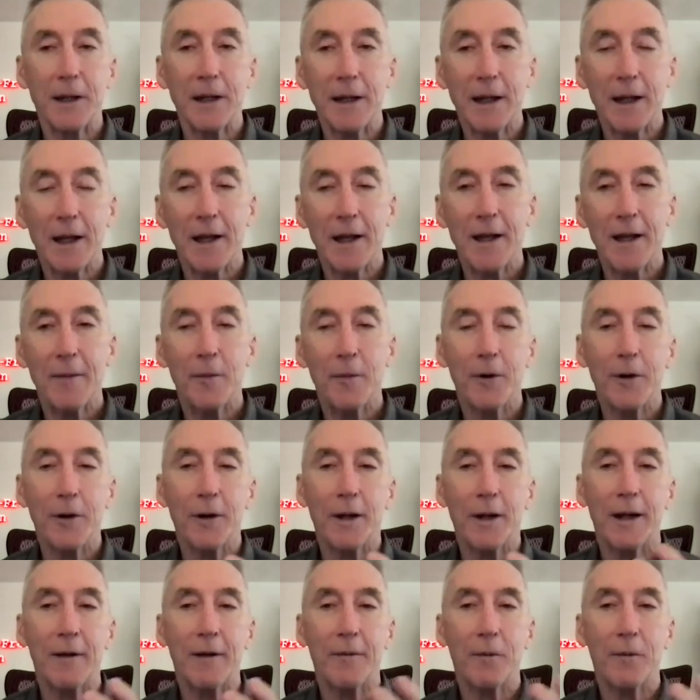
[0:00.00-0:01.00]
PM, or you
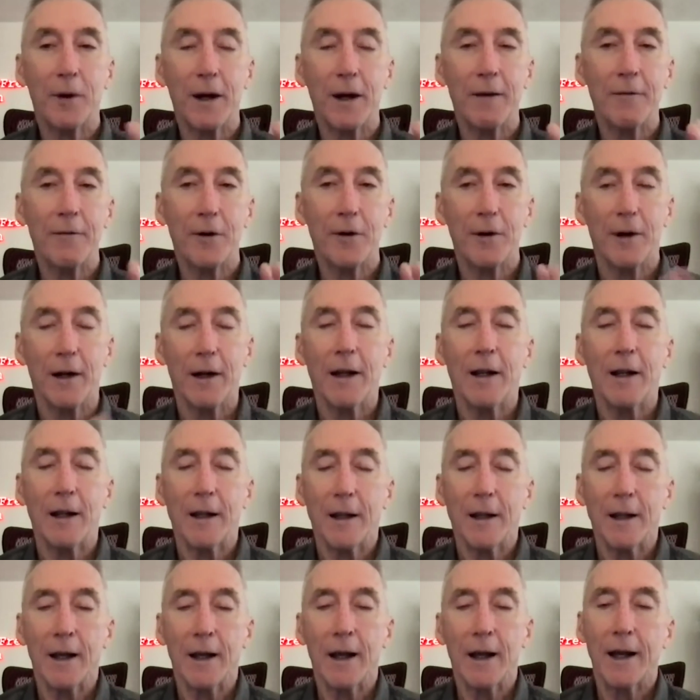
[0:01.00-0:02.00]
have whatever.
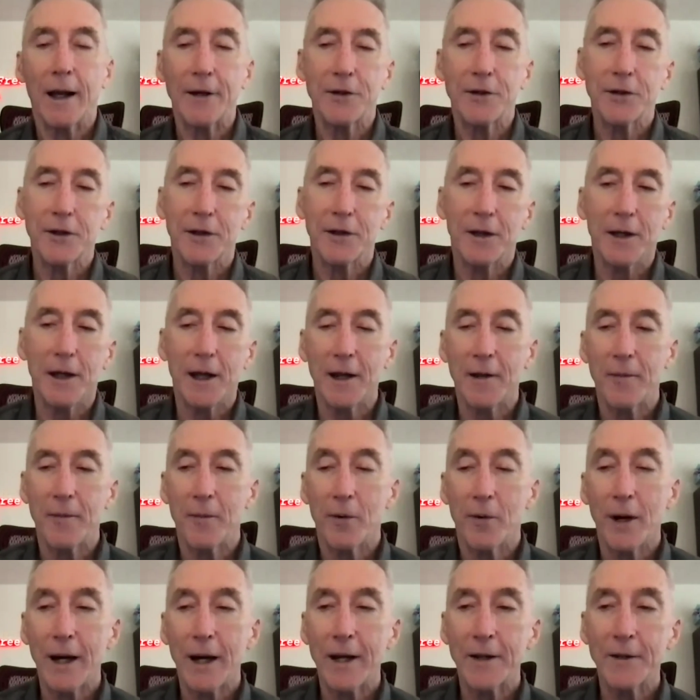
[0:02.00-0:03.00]
I shouldn't name
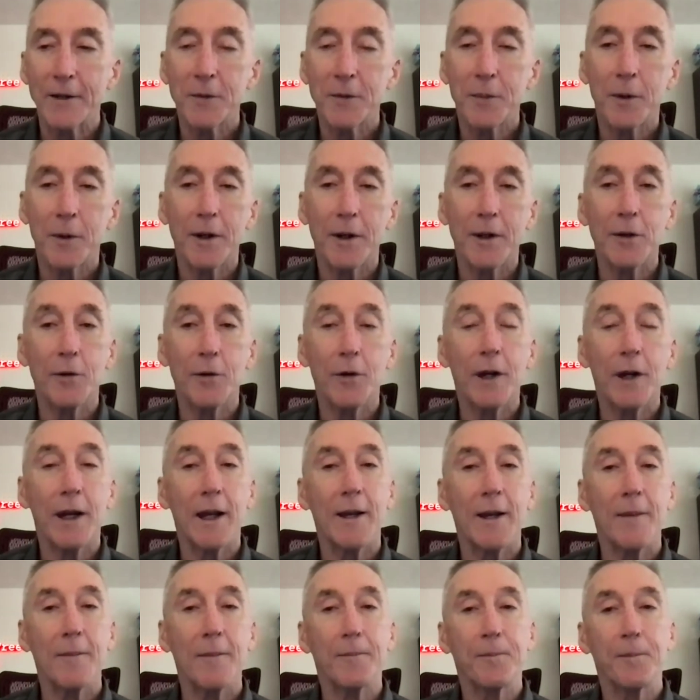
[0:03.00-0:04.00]
brands, but
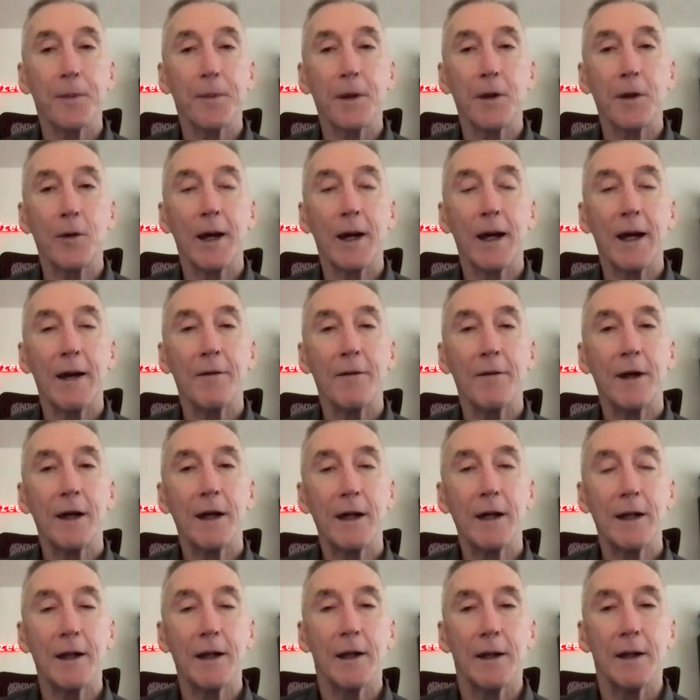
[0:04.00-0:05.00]
you have
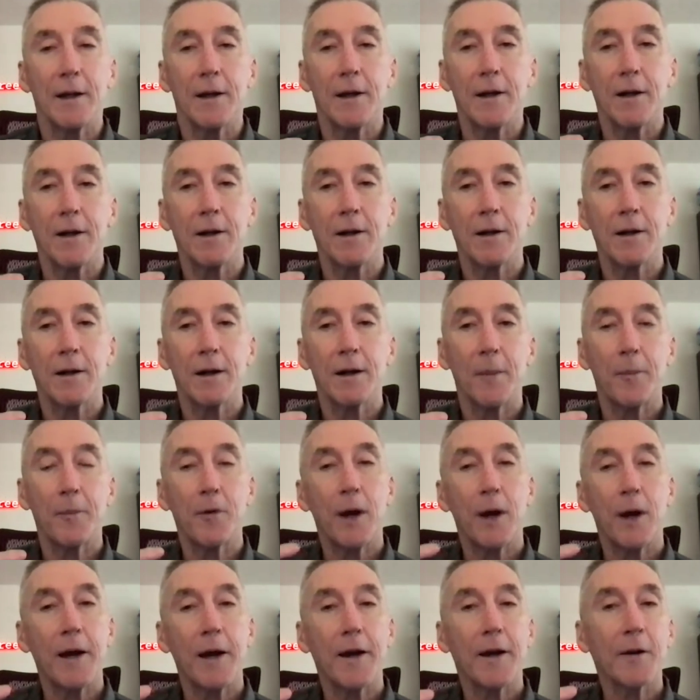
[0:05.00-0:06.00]
a
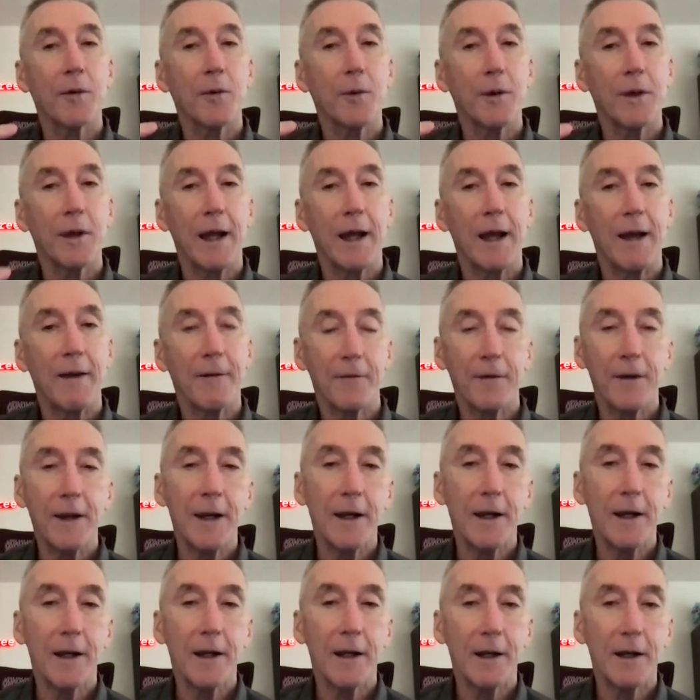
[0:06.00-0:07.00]
product with
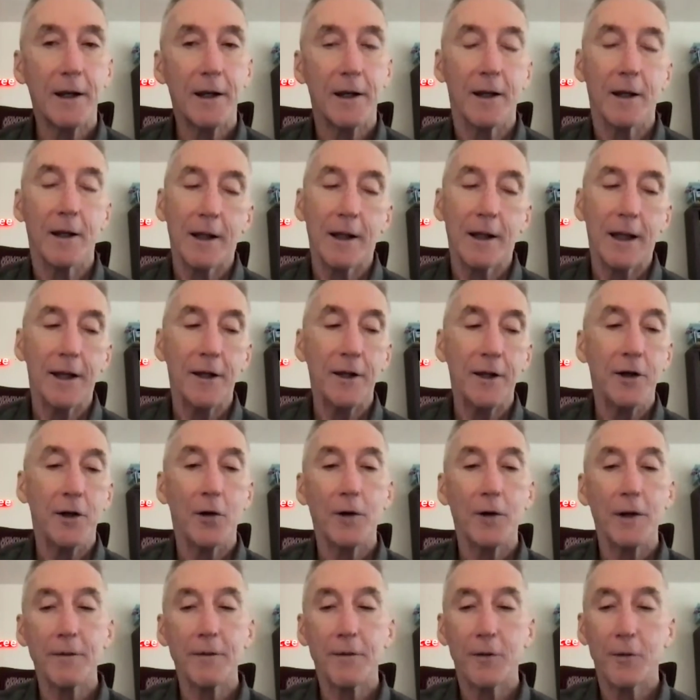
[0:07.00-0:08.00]
caffeine in it, and you
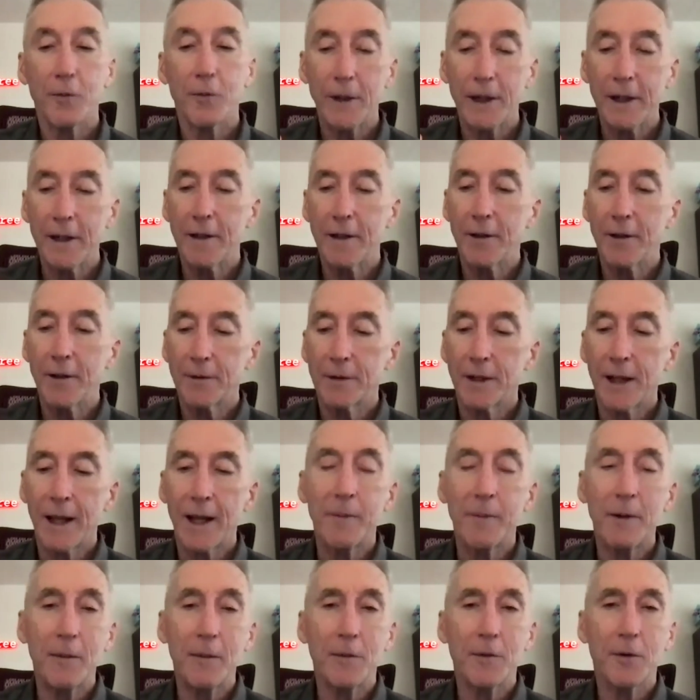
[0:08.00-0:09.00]
don't even read a lot
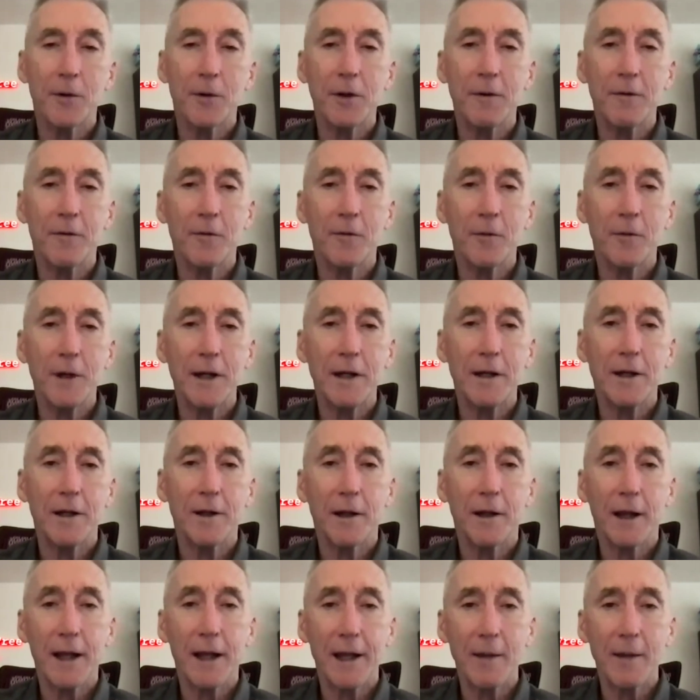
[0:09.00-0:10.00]
of people don't even read
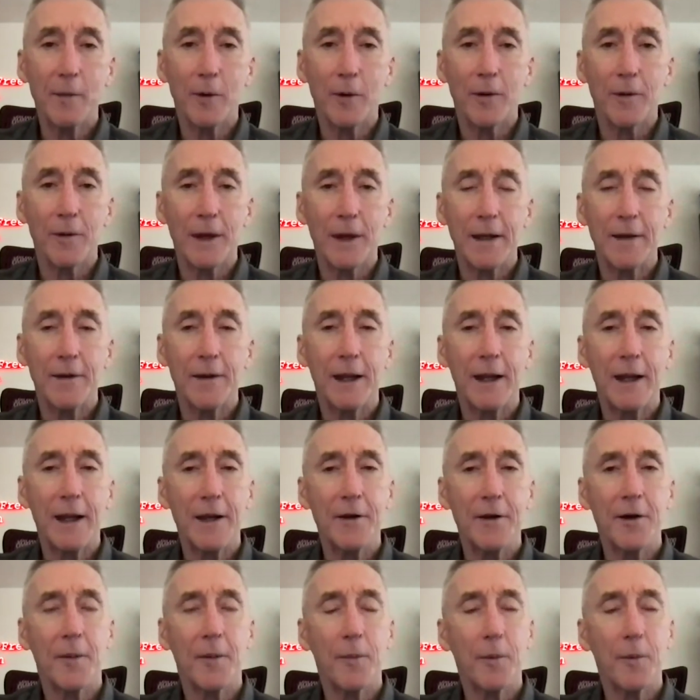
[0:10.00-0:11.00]
the label. They
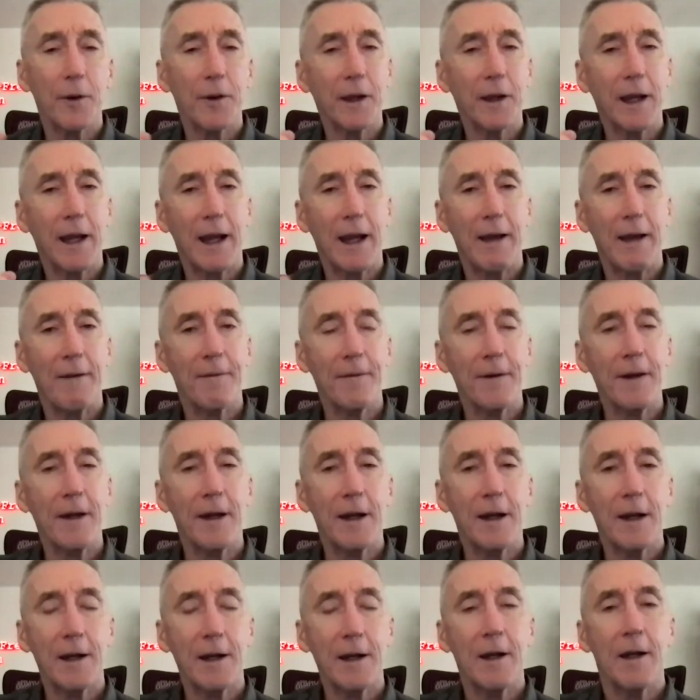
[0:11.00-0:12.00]
end up with
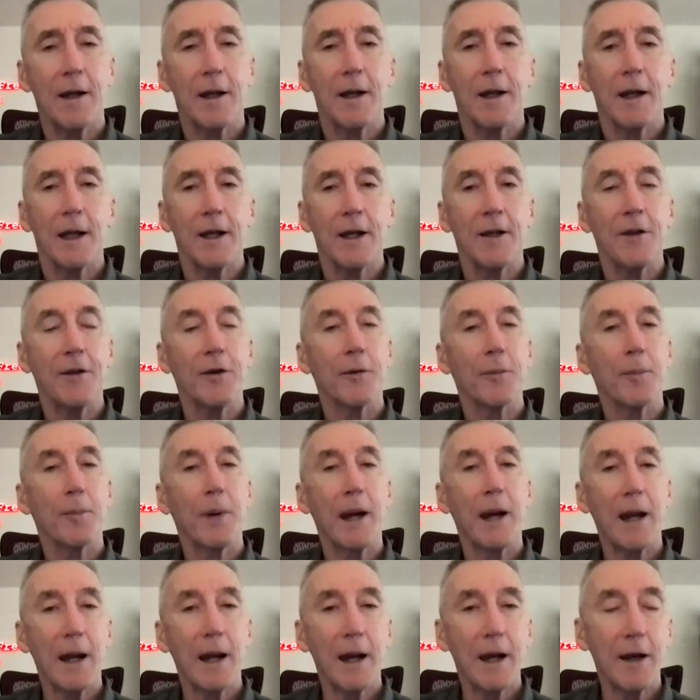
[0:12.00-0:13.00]
caffeine in their
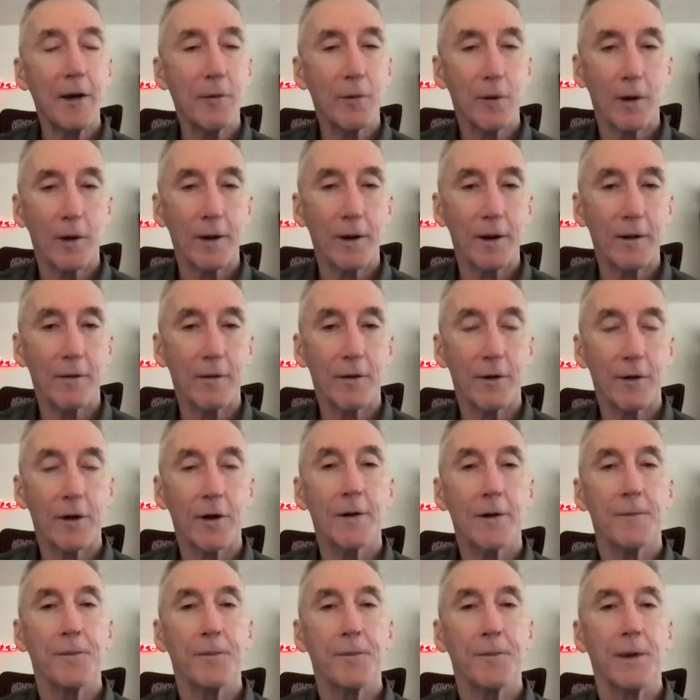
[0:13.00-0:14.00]
pain
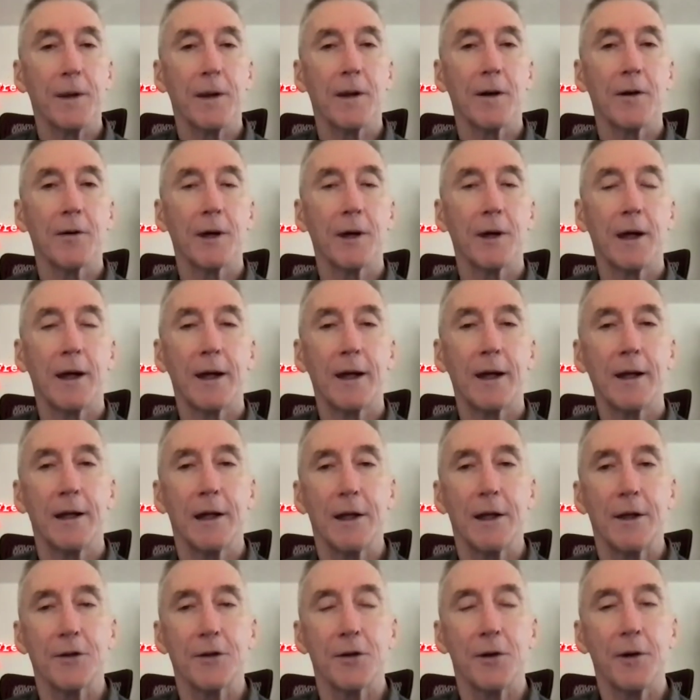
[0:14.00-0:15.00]
reliever. Okay,
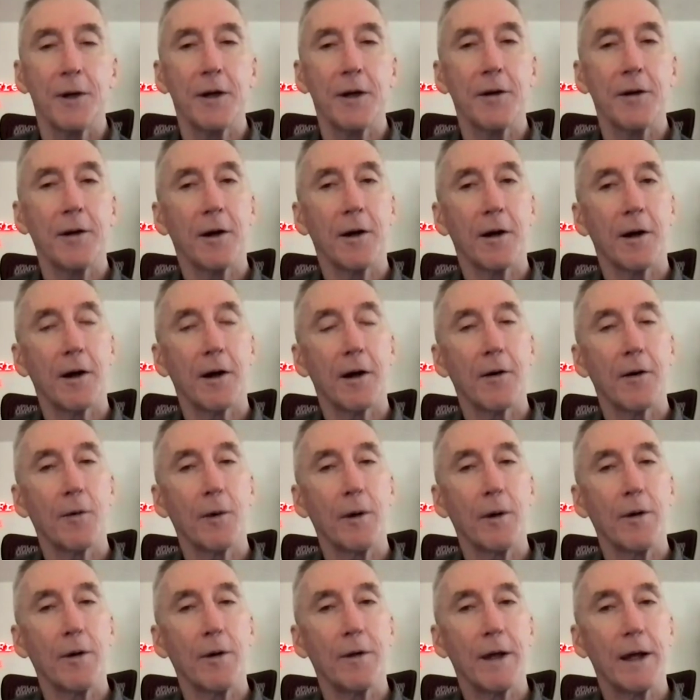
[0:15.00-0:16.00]
so here you
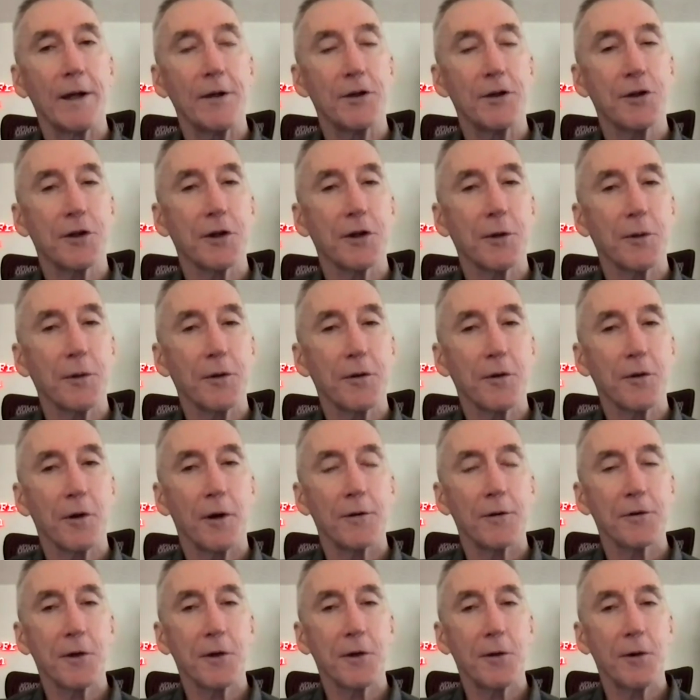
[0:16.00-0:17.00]
are, you've got sugar
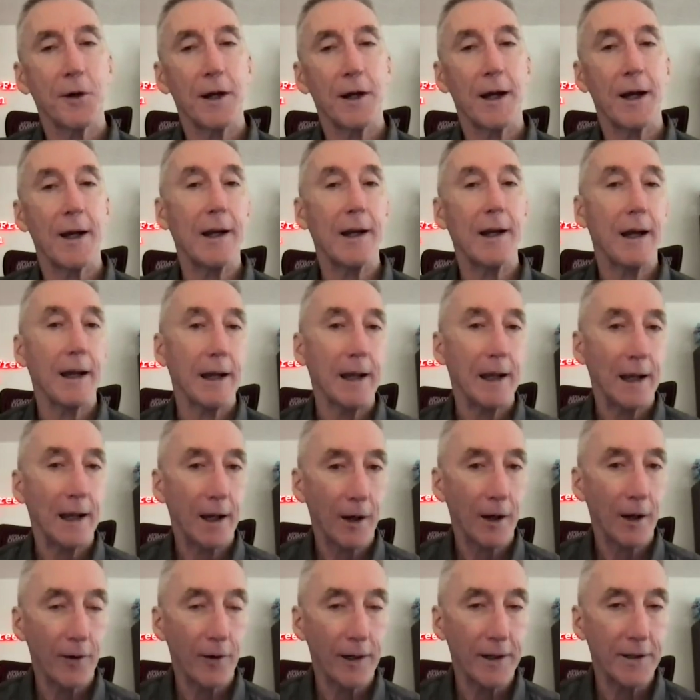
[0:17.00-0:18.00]
withdrawals going on,
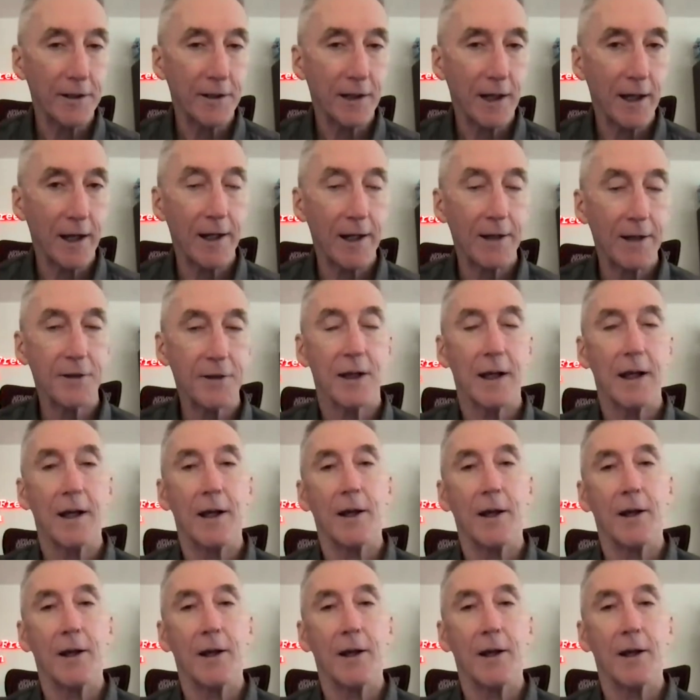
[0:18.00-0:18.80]
creates headaches.